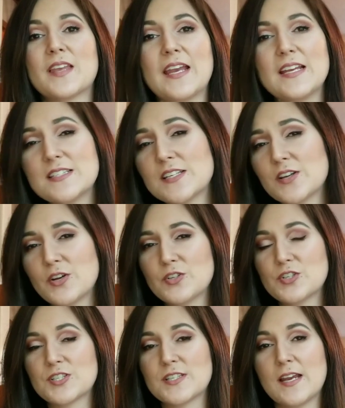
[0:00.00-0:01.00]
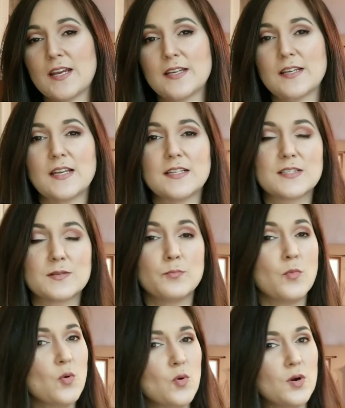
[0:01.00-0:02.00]
easy to understand, it's
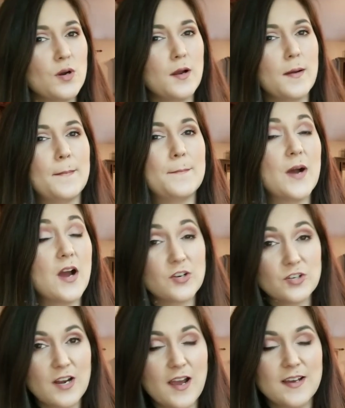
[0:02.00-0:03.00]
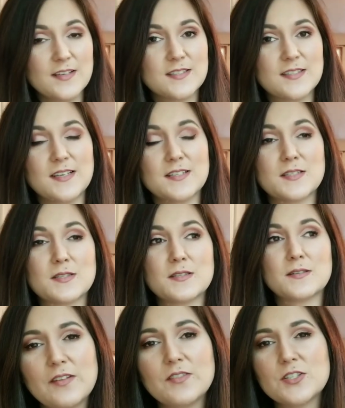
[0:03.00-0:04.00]
more modernized, it's
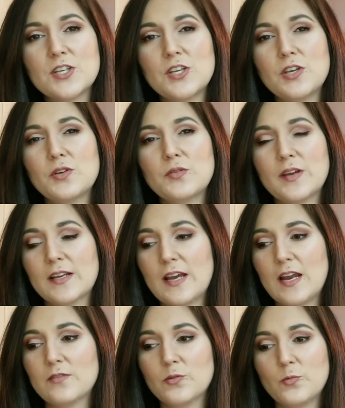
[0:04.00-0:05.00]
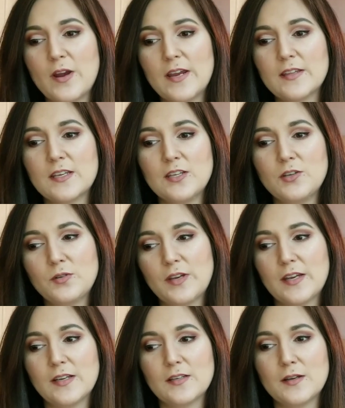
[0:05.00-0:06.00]
given to you in kind of a way that you
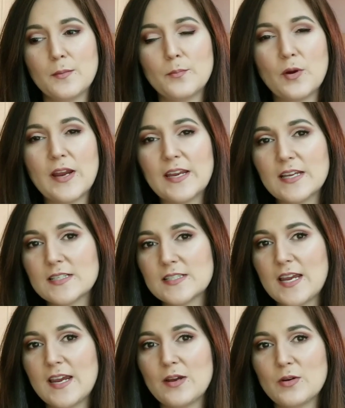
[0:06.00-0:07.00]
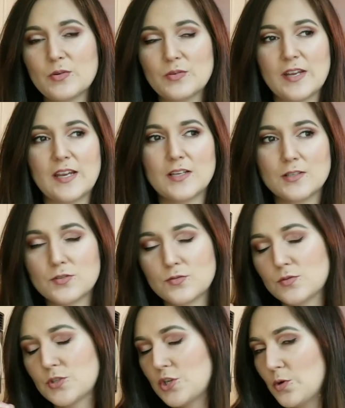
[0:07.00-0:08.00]
can break it down and
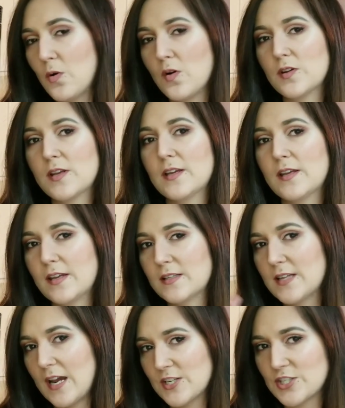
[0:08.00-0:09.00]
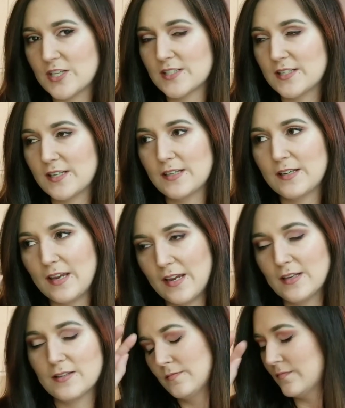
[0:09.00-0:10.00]
chew on it and digest it,
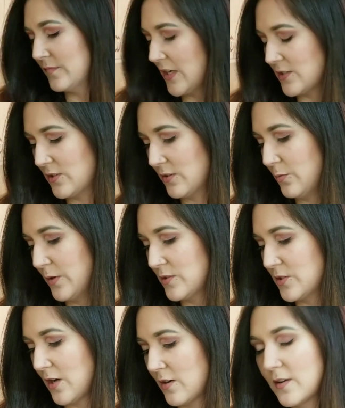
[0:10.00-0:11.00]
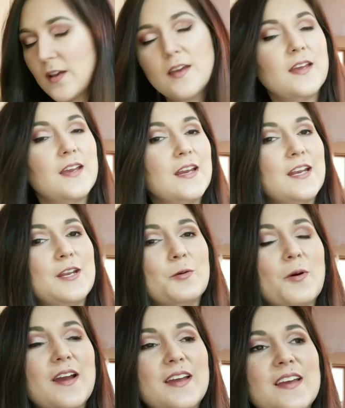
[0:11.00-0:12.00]
and that took a weird turn.
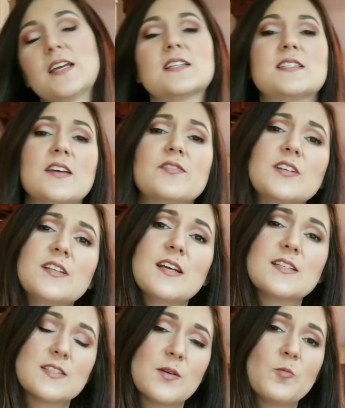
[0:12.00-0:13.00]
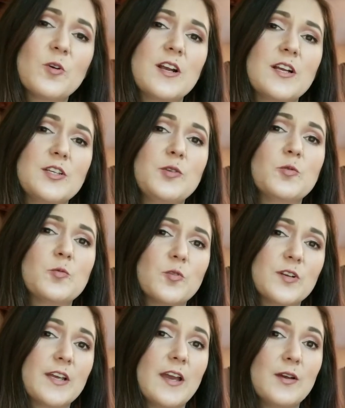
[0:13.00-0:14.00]
Anyway, it's definitely not somewhere you would want
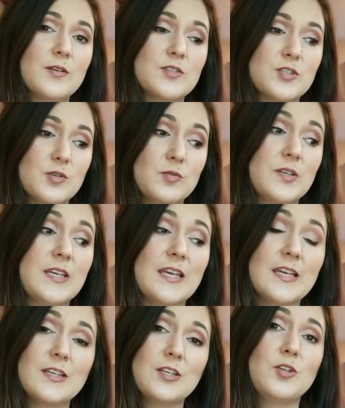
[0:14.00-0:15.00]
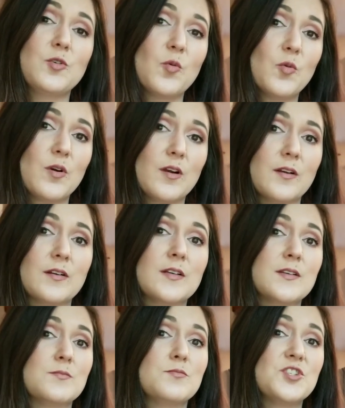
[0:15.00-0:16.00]
to go to get your
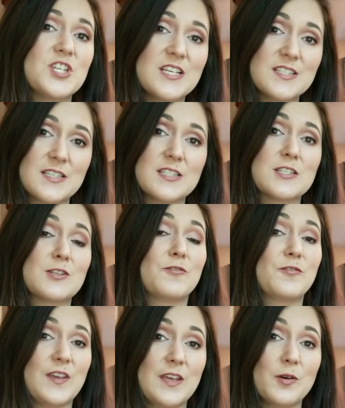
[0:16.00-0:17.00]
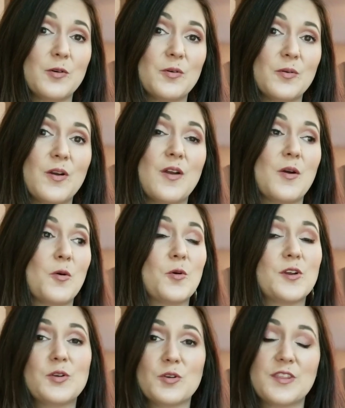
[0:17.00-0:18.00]
Jesus feel or
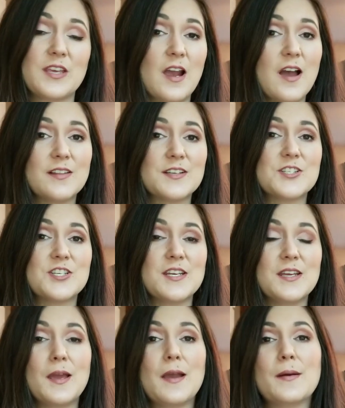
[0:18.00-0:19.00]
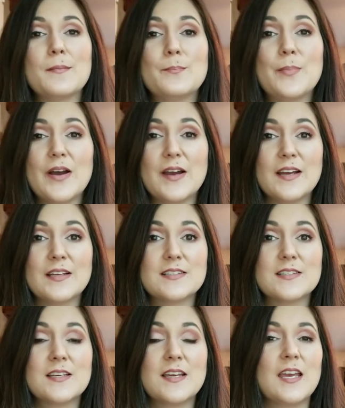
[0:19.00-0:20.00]
your theology, but
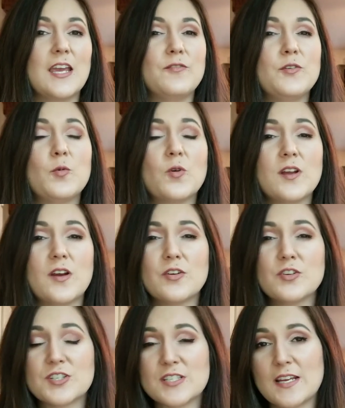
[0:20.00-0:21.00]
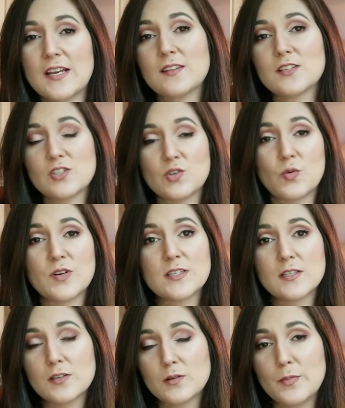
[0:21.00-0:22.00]
if you want to understand the stories a
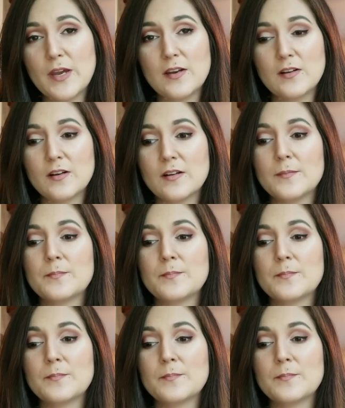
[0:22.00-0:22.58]
little better,